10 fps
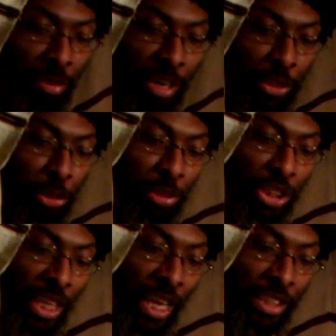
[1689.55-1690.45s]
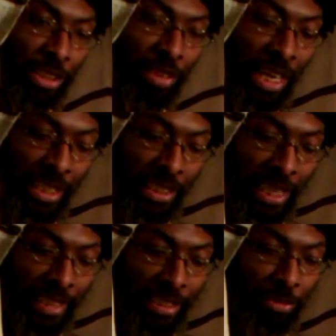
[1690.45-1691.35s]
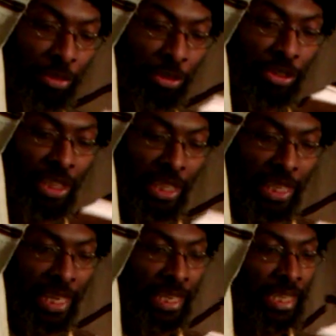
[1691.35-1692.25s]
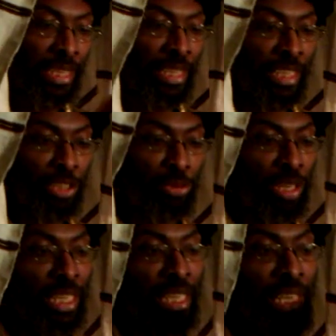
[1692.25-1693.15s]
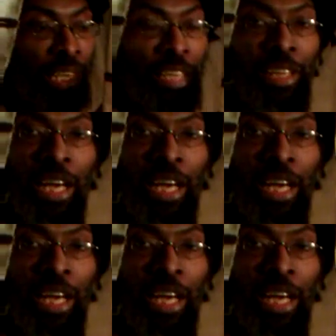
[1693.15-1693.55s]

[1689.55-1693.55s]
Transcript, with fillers: the Ultimate Challenge of Haile Selassie I, and in this right here,